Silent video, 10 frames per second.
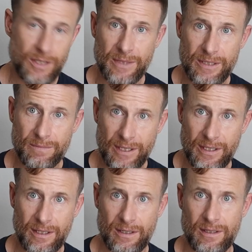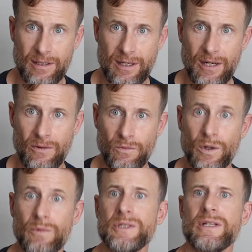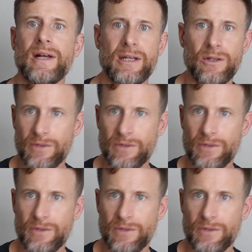Big Bend, kind of what it was like